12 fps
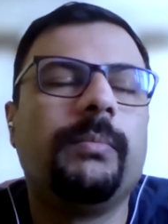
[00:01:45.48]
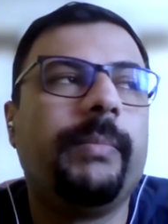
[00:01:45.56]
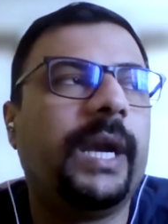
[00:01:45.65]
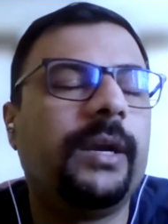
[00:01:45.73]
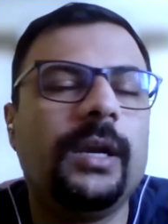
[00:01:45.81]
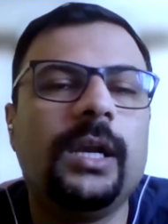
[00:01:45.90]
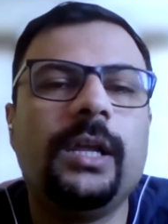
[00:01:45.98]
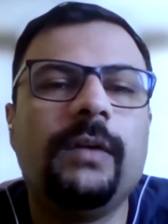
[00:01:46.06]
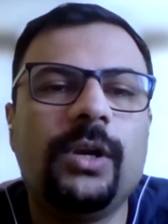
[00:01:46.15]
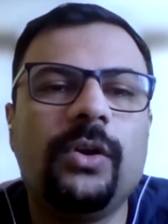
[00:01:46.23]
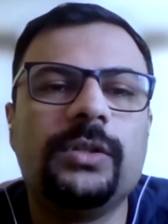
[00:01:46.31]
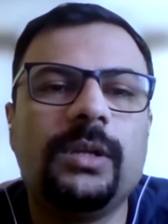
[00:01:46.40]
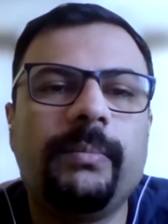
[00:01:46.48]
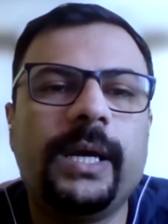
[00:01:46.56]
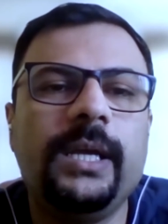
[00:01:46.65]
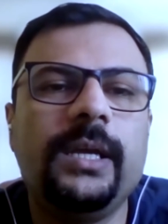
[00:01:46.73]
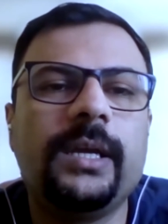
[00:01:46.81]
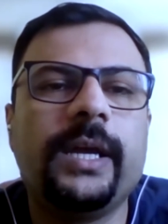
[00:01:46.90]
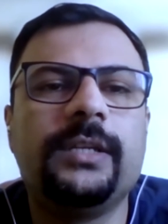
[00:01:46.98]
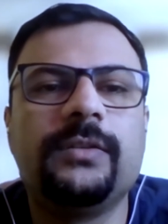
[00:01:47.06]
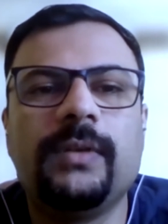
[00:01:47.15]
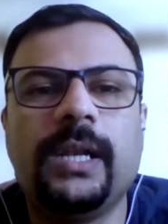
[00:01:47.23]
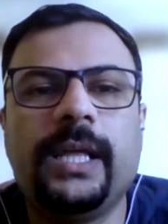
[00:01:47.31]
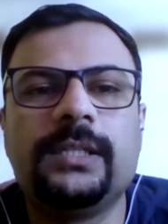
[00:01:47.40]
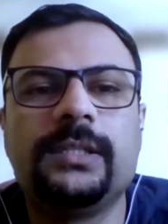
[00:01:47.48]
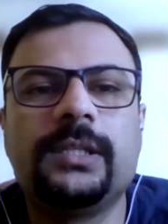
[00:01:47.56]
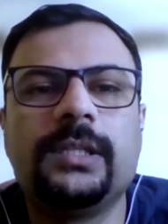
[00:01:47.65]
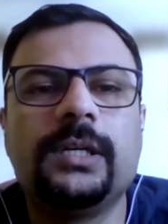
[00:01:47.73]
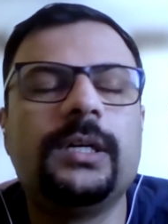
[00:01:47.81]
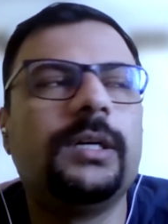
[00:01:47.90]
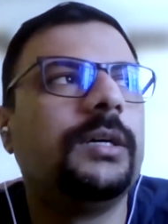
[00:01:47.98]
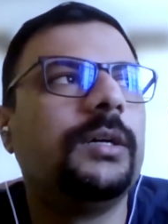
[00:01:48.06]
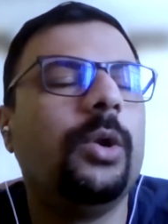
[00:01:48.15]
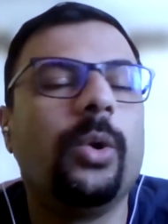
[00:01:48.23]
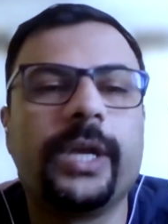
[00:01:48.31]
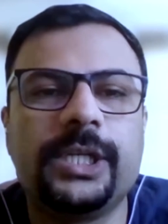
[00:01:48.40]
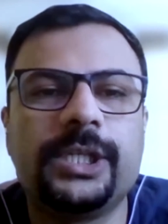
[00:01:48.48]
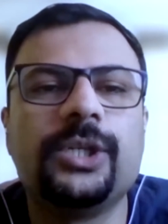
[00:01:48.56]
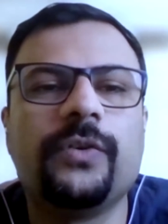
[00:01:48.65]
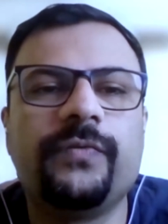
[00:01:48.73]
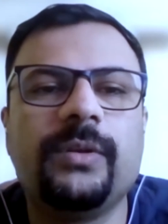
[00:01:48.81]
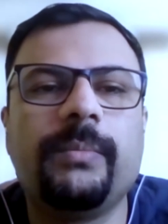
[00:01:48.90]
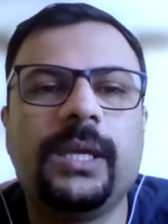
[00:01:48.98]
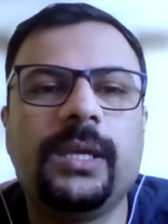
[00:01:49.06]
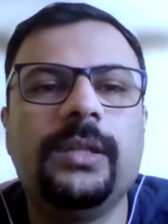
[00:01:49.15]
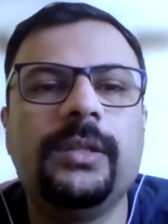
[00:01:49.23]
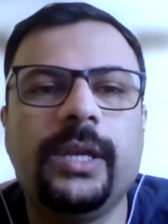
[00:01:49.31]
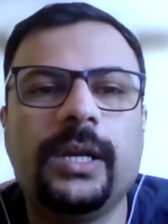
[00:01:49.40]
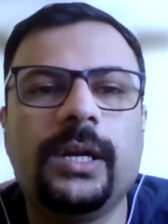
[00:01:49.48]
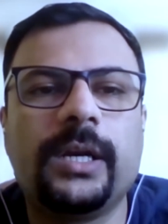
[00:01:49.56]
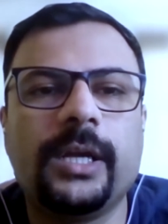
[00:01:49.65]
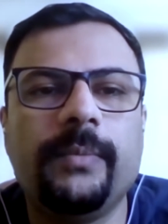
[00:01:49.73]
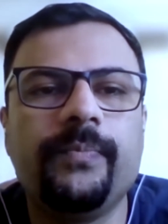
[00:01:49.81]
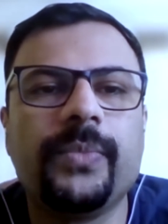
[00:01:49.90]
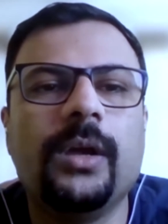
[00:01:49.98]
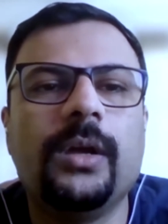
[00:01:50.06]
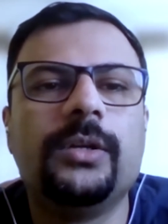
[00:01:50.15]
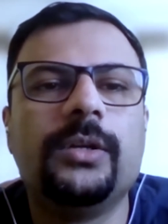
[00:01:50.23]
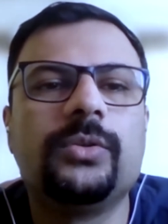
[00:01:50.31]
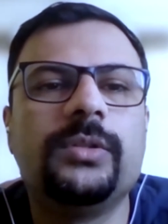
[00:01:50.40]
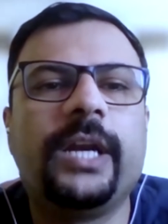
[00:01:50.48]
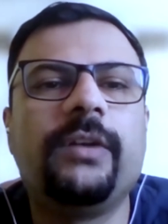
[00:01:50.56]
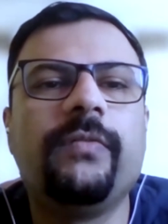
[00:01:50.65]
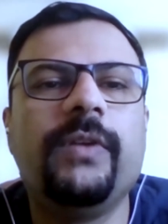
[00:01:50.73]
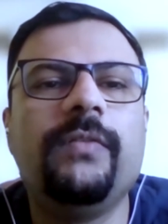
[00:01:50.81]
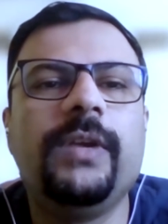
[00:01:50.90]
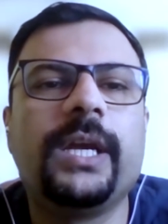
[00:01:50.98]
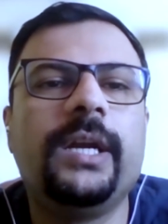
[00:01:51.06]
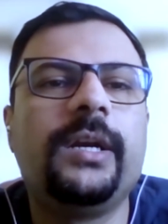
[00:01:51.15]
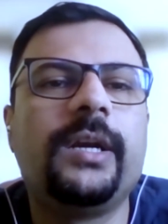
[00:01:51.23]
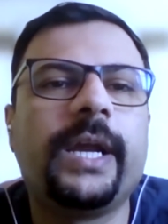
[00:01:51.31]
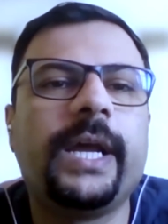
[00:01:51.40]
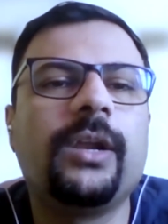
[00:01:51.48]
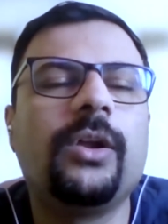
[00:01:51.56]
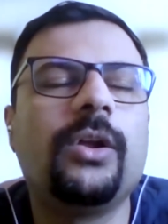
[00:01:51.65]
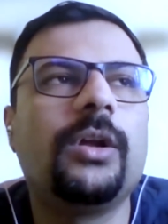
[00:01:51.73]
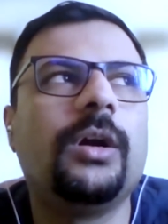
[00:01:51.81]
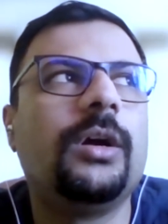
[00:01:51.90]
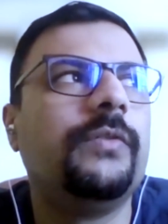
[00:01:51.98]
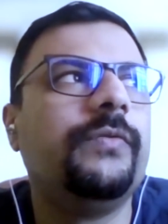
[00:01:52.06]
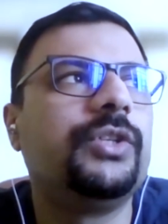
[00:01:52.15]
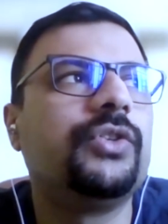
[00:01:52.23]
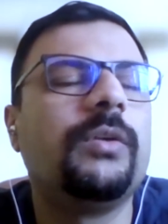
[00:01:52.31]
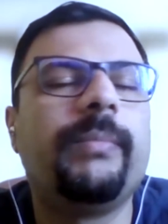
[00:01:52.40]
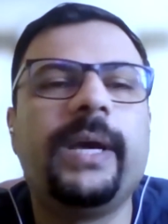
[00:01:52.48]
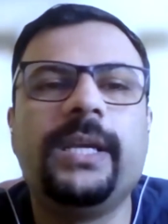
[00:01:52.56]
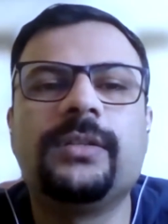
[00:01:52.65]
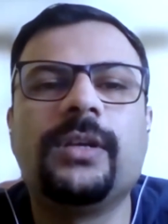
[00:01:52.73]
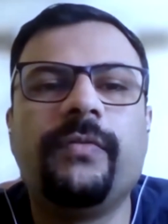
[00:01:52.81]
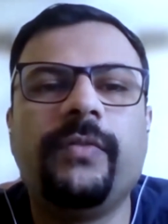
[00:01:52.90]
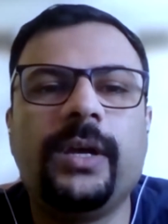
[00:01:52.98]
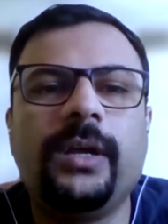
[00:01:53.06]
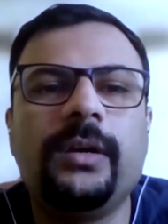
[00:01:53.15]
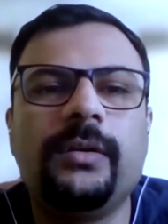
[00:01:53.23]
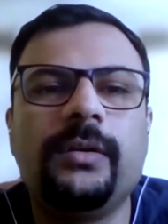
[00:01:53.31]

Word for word: battery level on the bike, as well as the location of the bike in real time. So that way we can track uh, which all bikes are there,